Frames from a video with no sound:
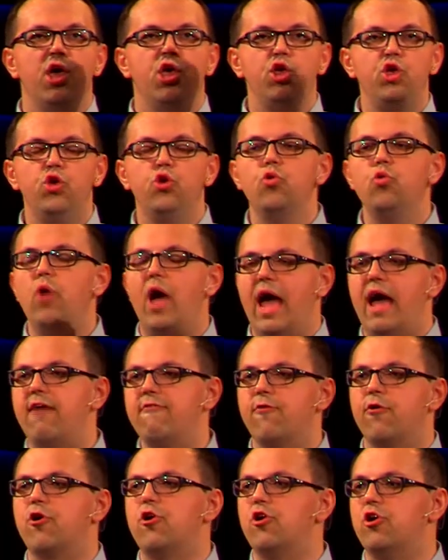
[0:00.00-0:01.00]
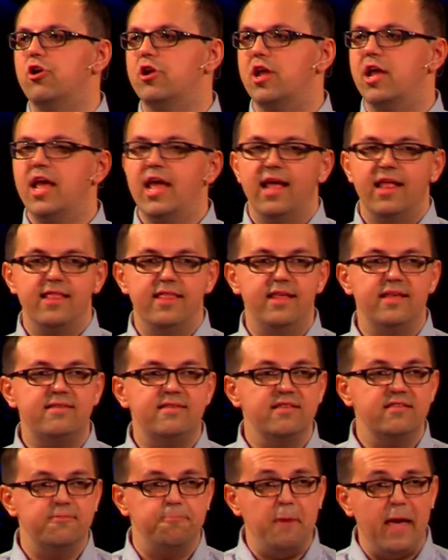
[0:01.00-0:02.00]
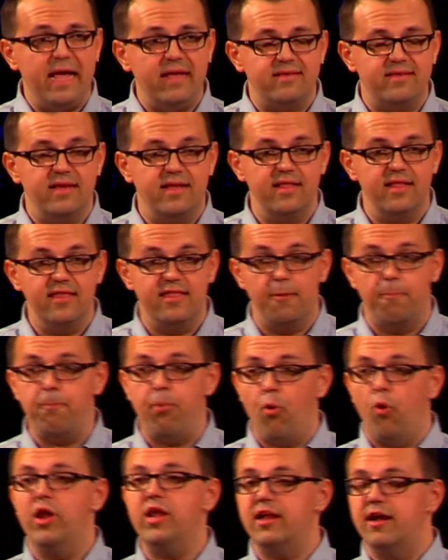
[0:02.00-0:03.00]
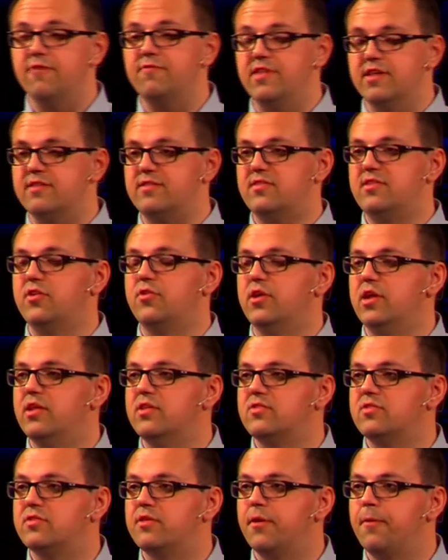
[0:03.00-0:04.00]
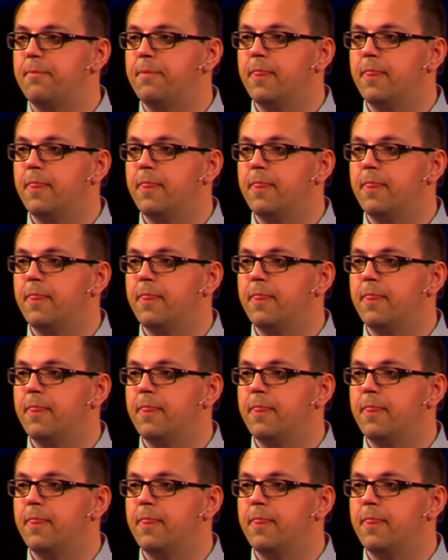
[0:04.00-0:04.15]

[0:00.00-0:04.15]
You have heard. This is basically the point of this series.